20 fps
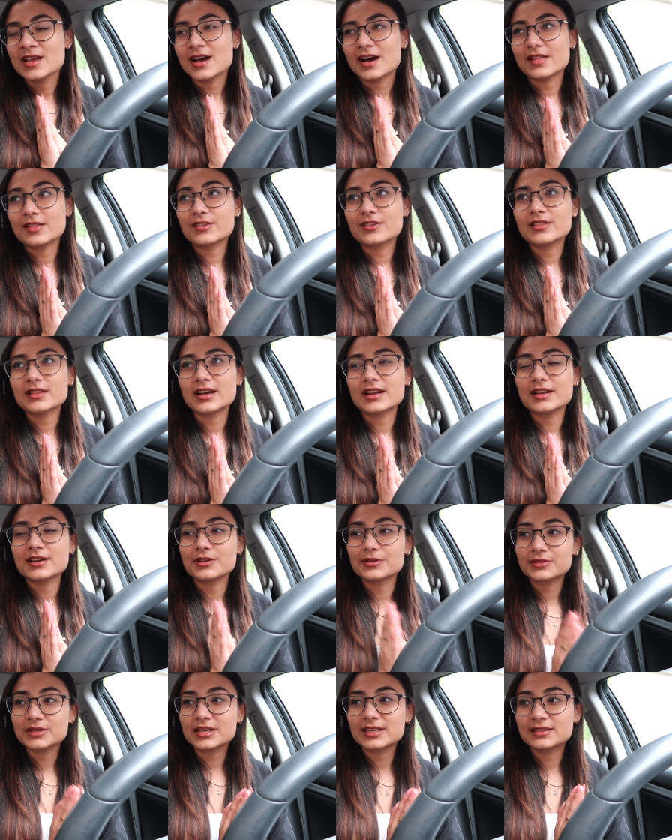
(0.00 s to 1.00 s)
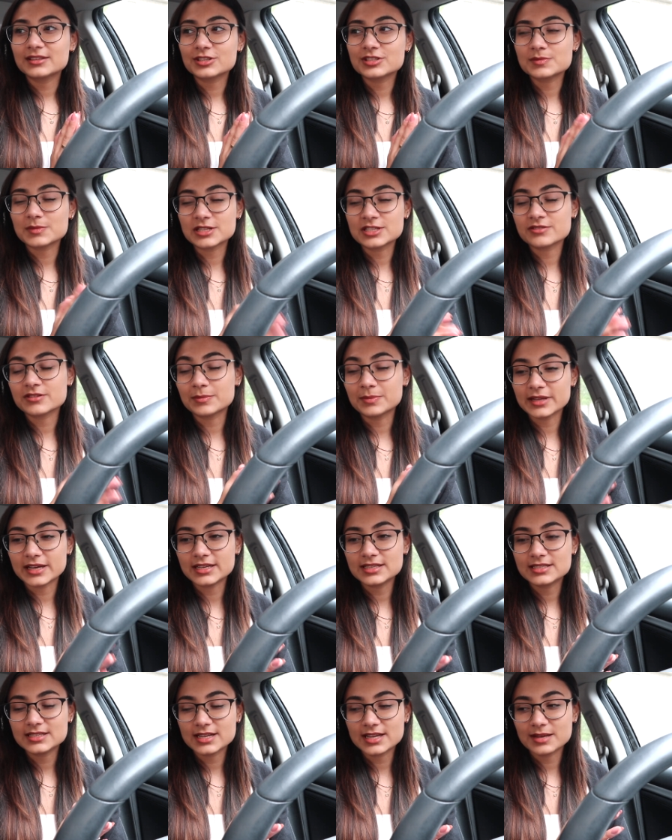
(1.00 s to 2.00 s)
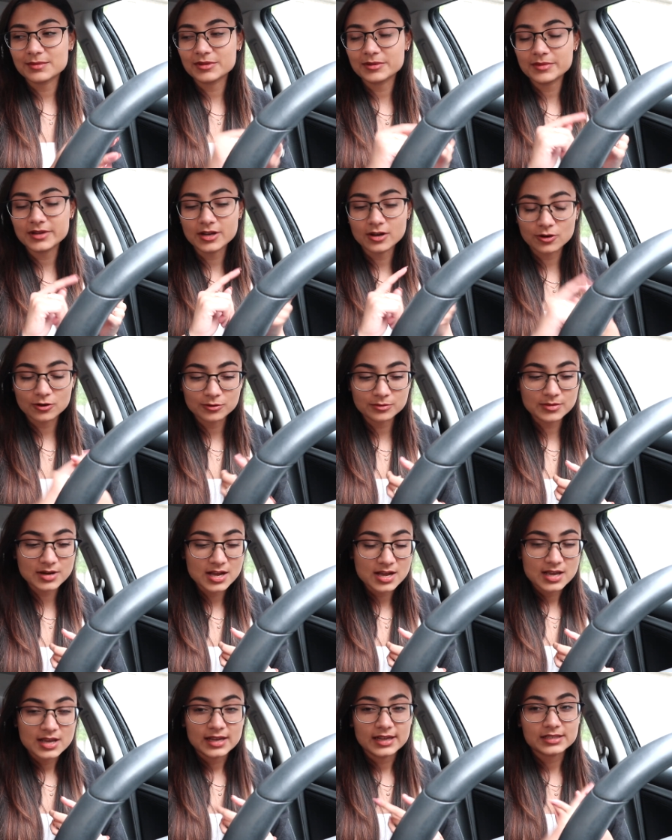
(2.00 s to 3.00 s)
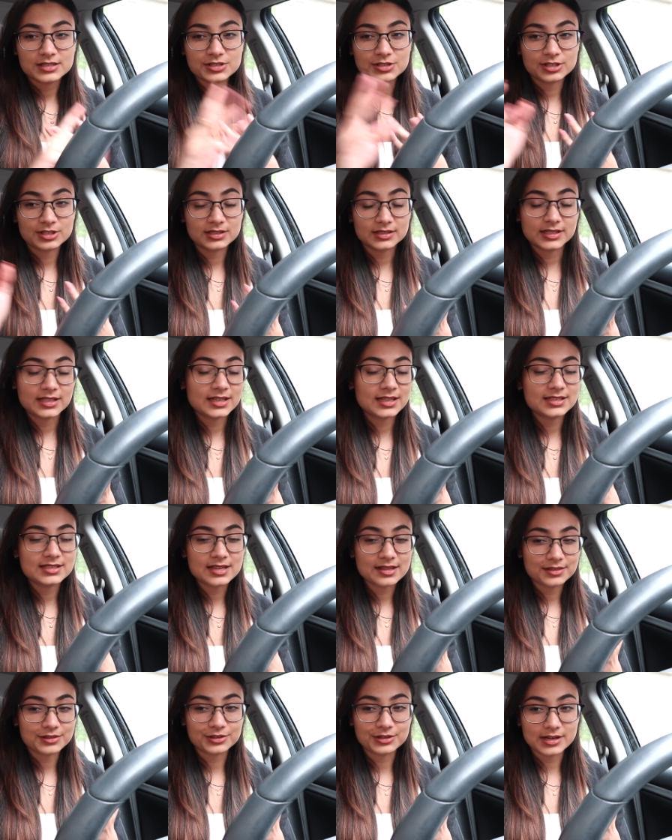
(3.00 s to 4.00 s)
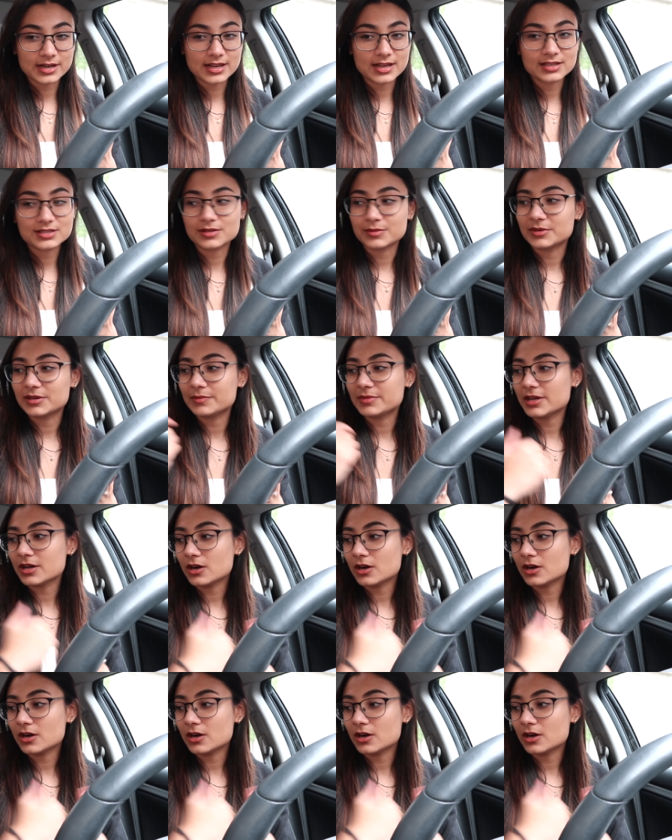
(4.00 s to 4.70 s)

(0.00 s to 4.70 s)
Other than that, I don't think there's much of a plan today. I'm going to be home home. It's currently 10.30, so I'm gonna be